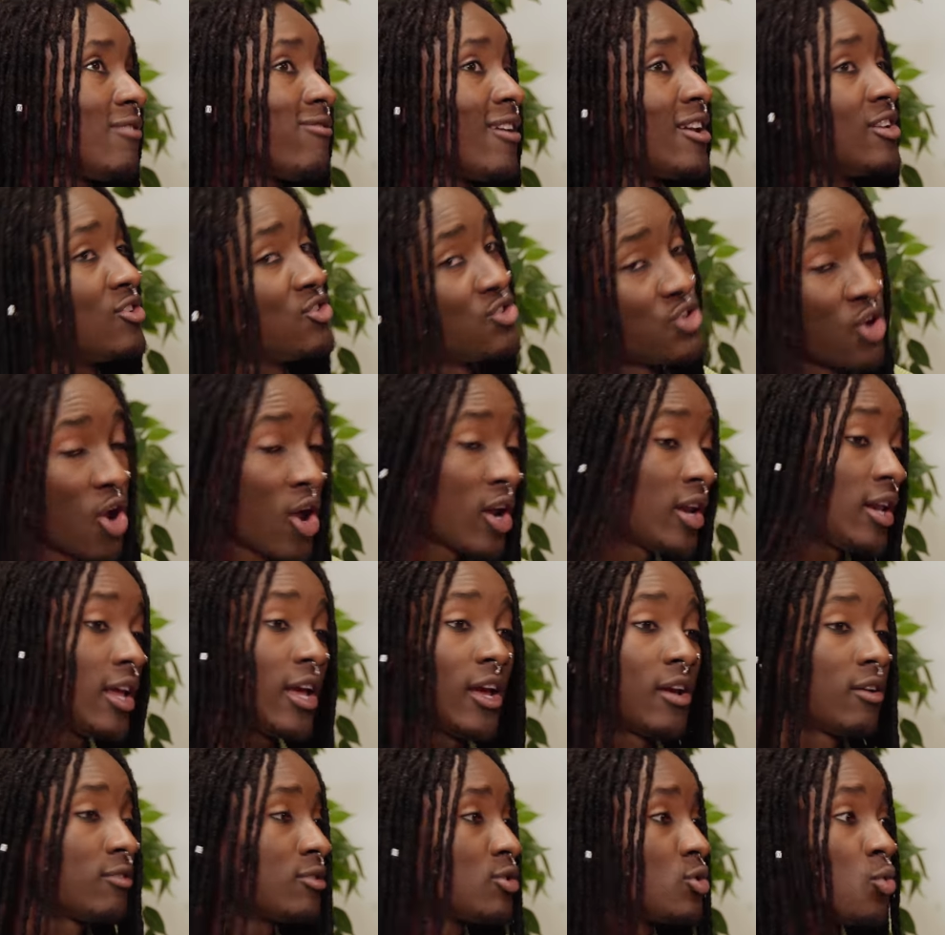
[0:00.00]
even
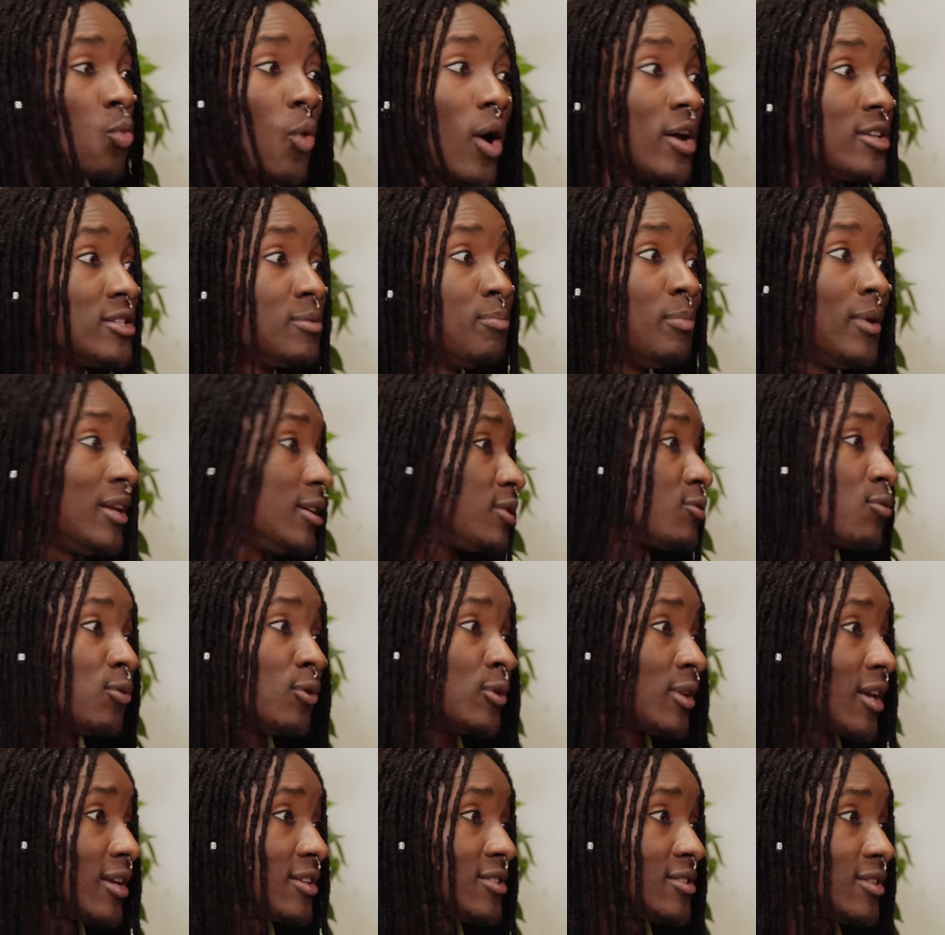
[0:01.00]
journeying towards
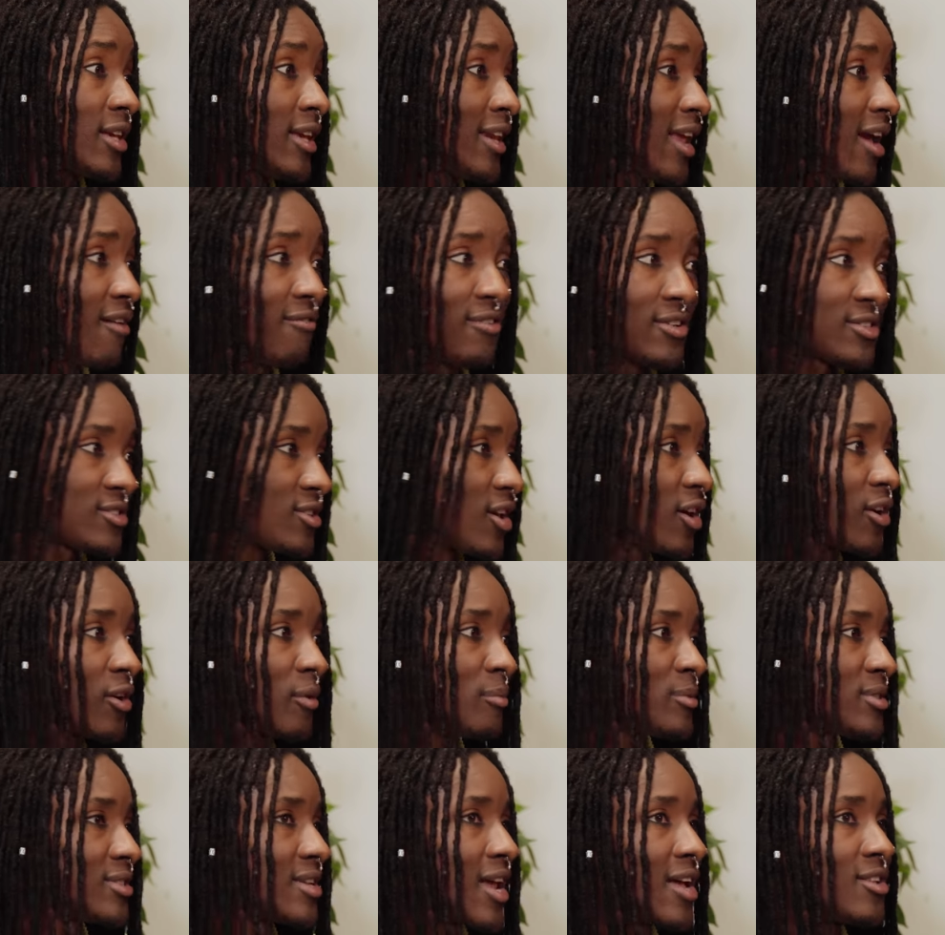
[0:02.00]
blissfulness in every
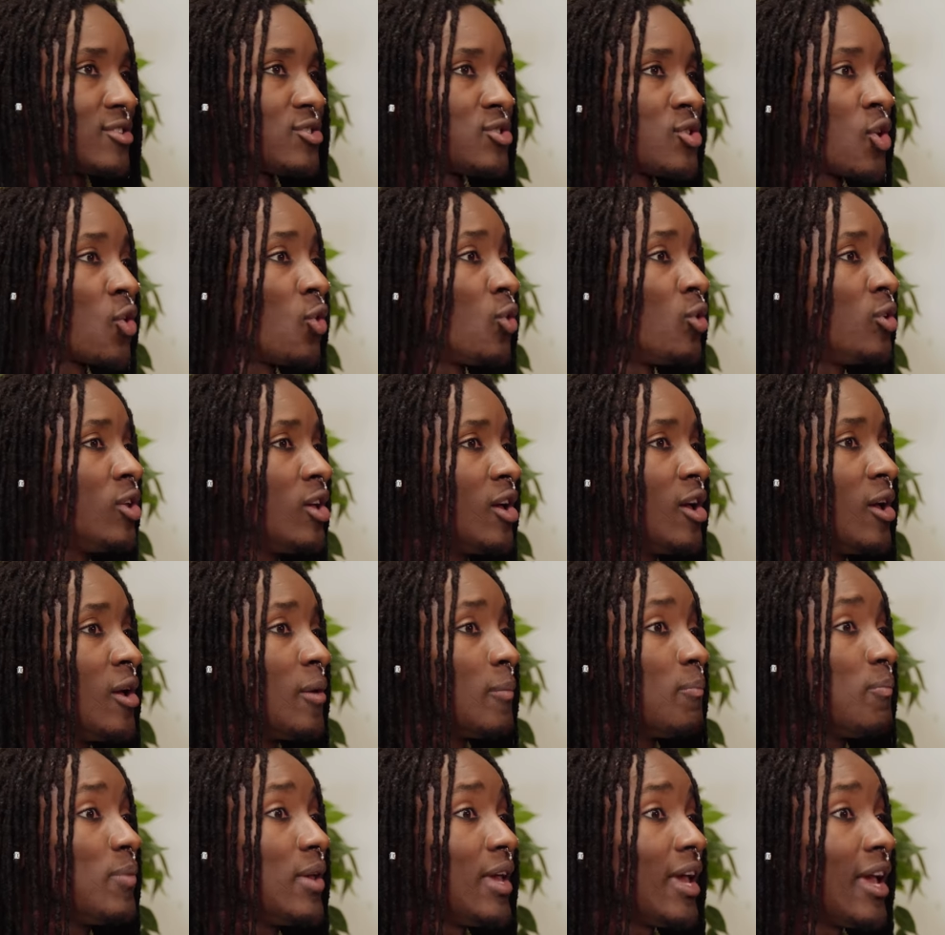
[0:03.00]
circumstance. You'll
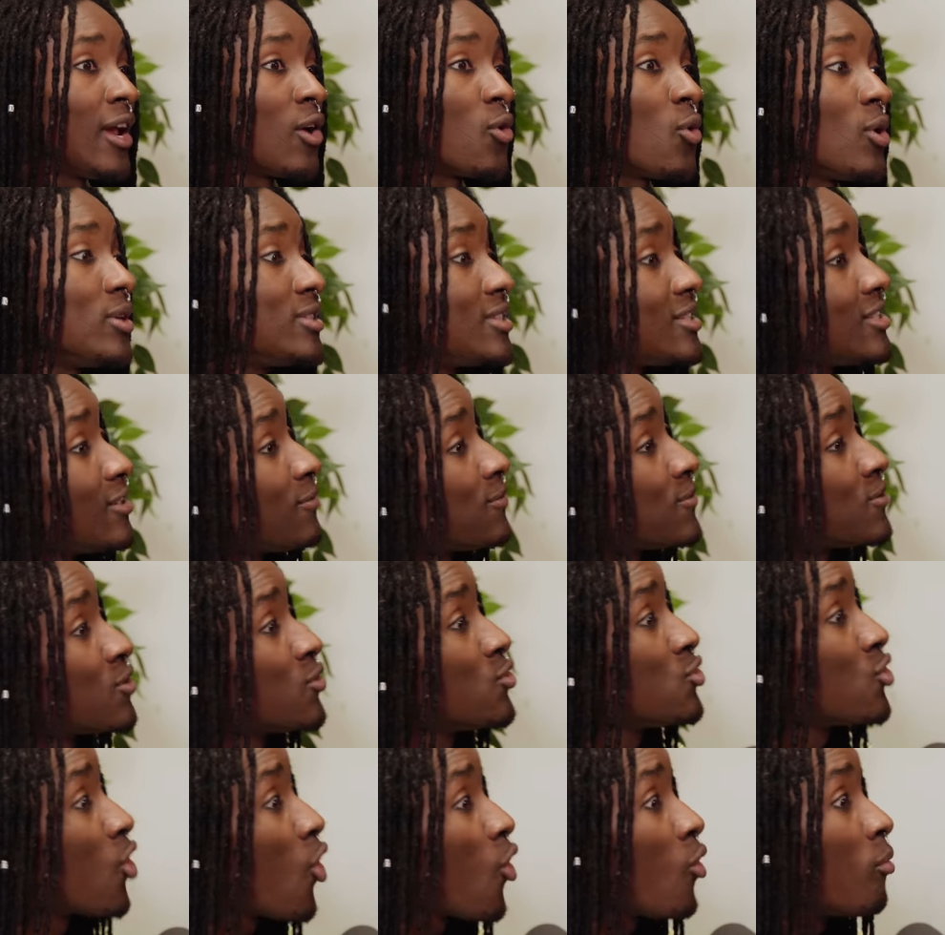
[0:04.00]
be inquisitive
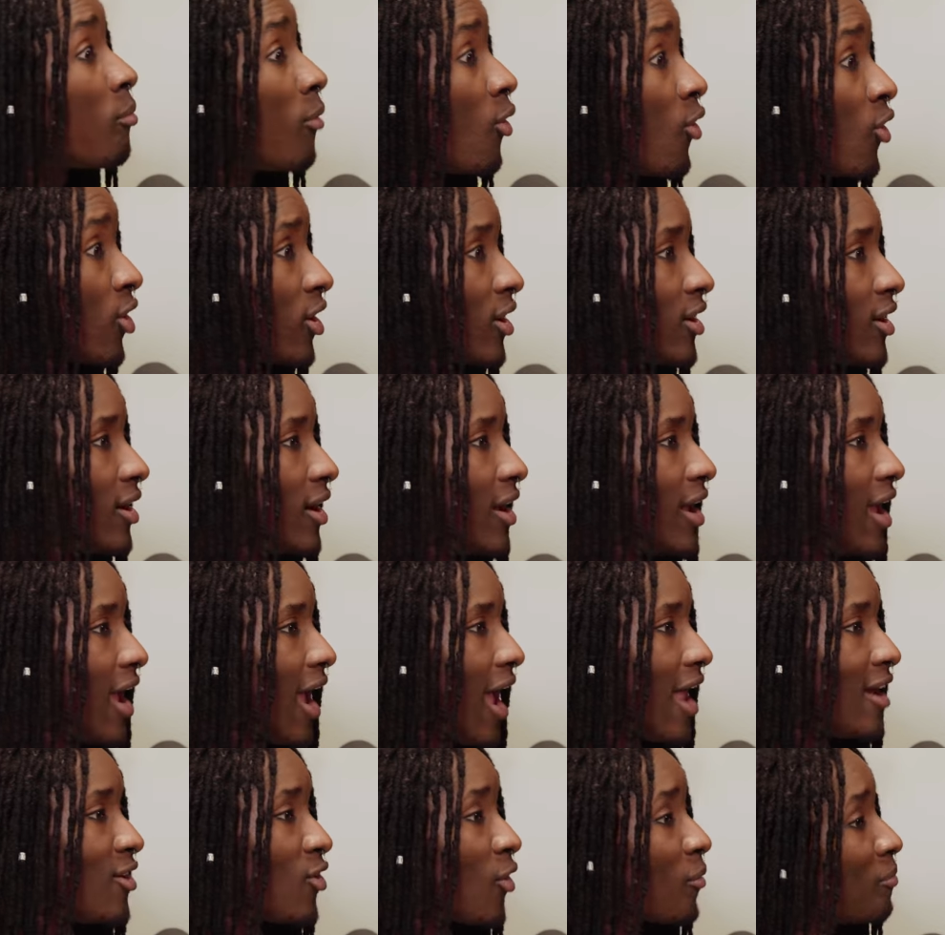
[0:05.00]
to know more
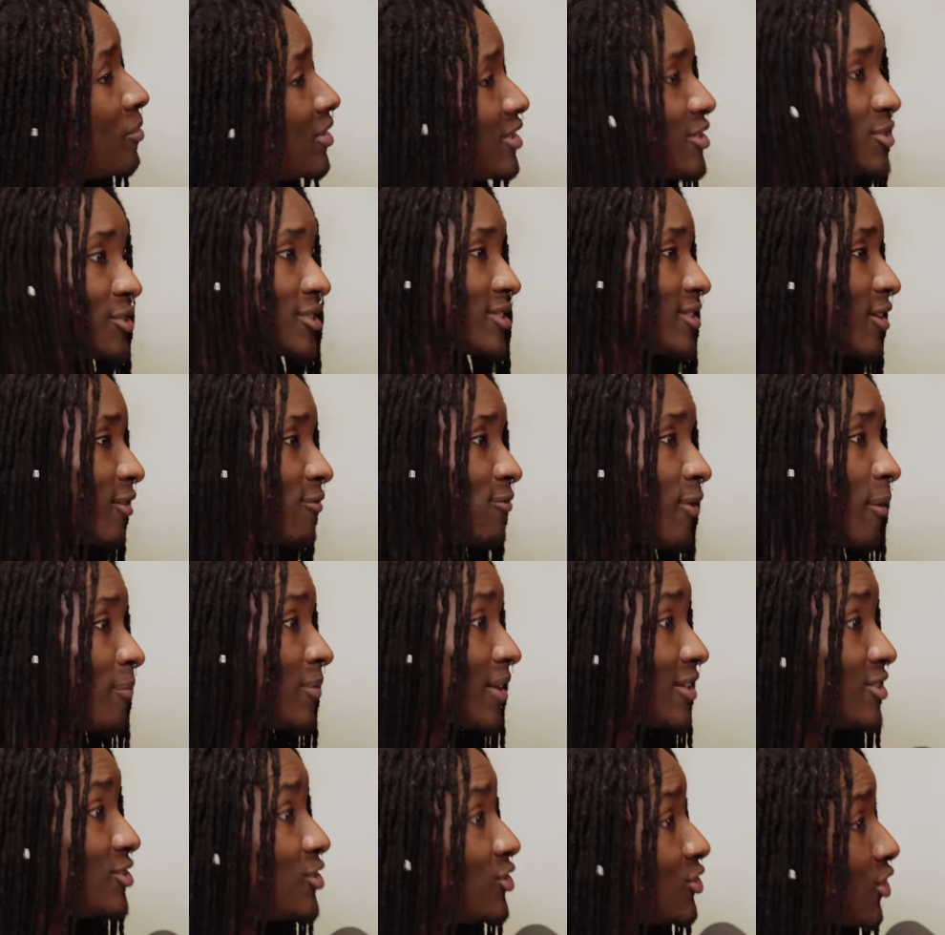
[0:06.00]
and not beat yourself up
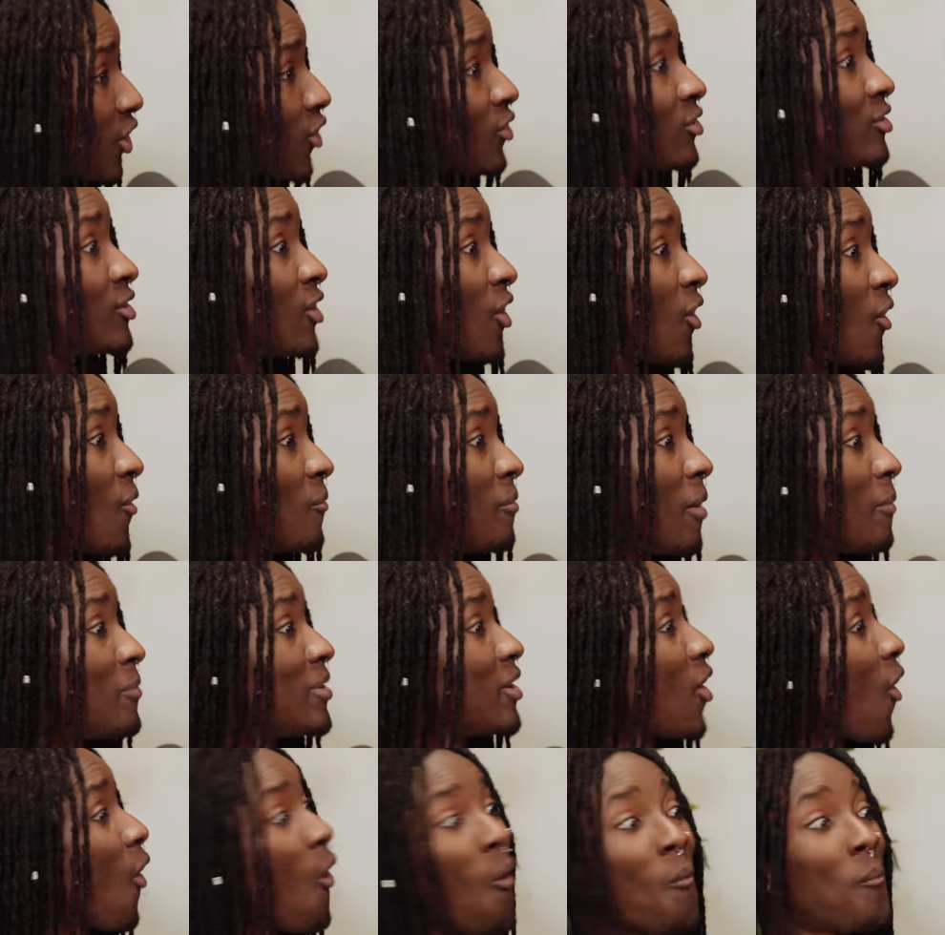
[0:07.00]
that you don't know, but
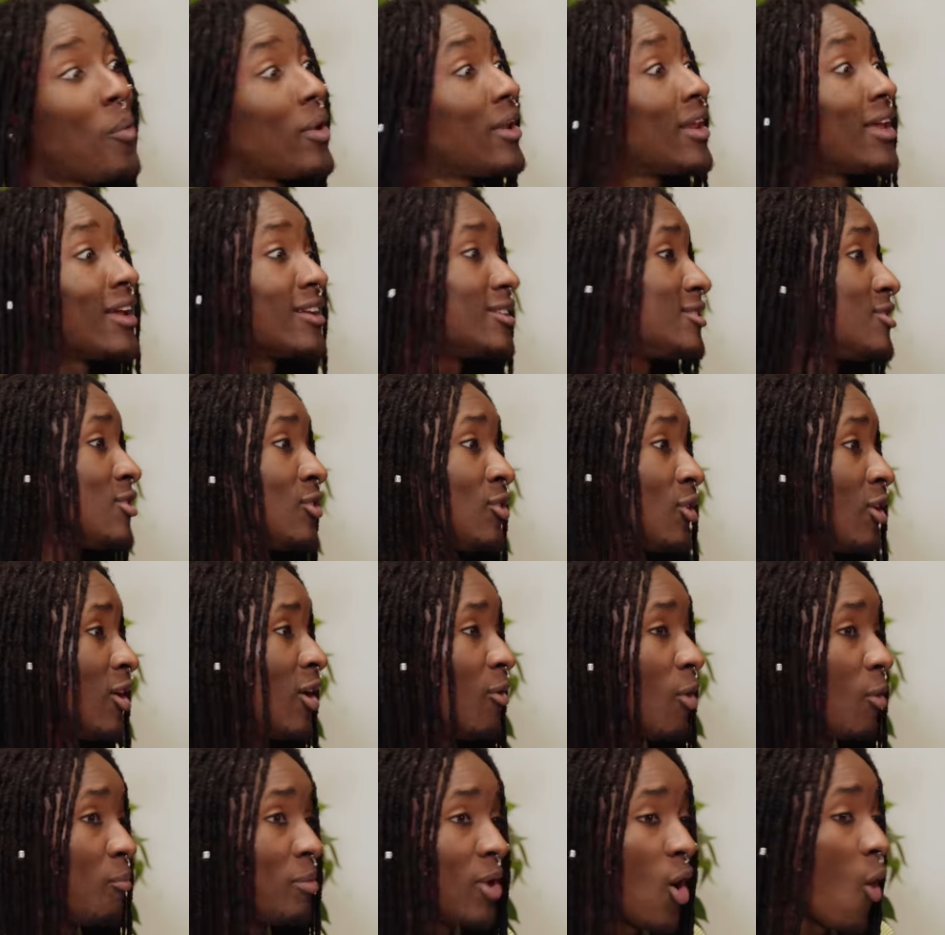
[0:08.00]
be open
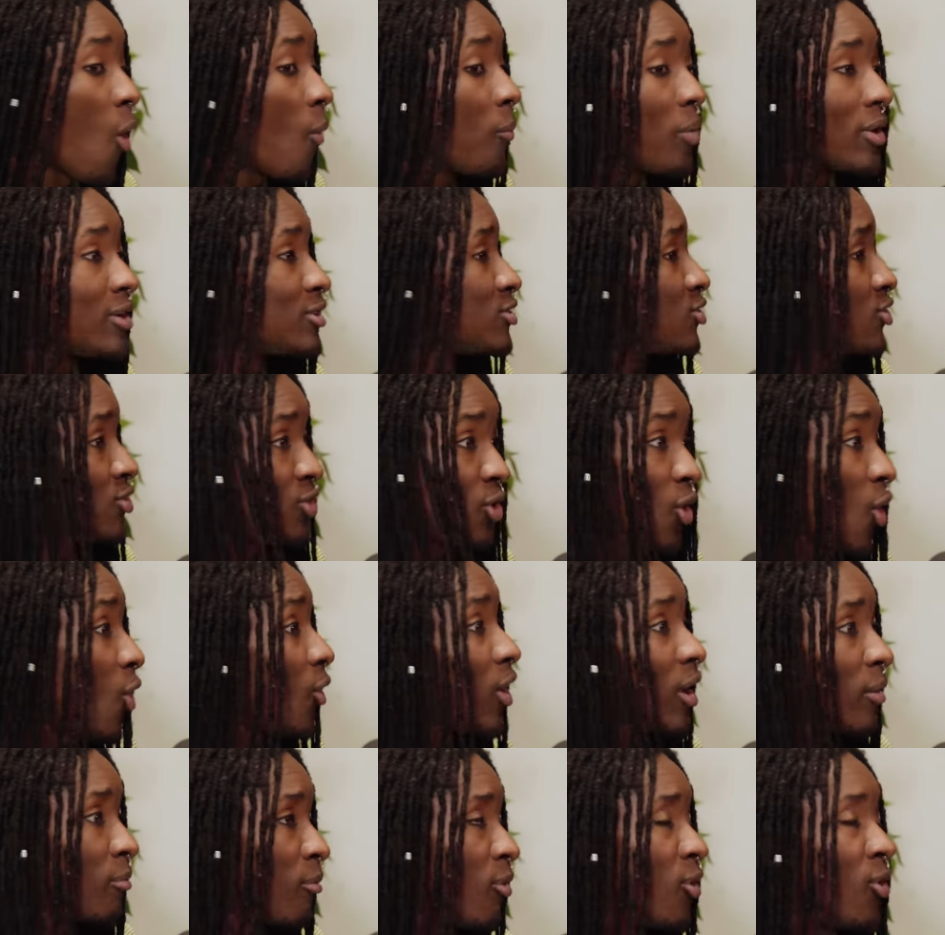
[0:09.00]
to
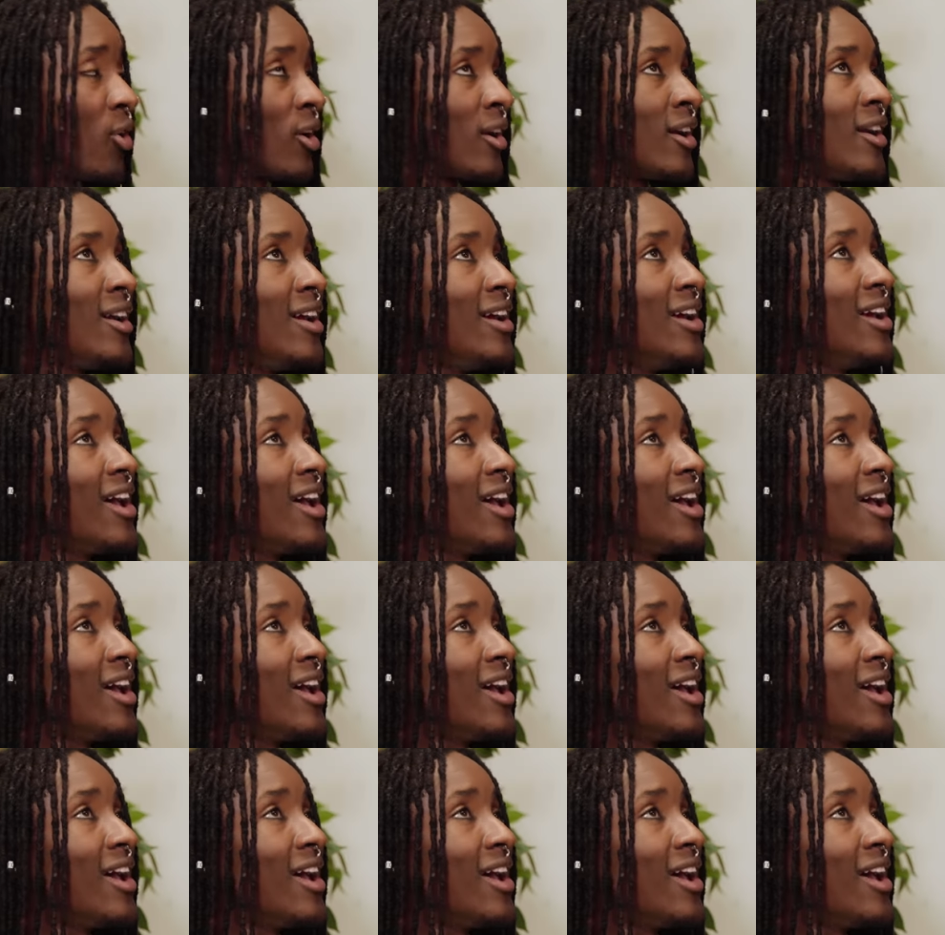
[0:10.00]
knowing more,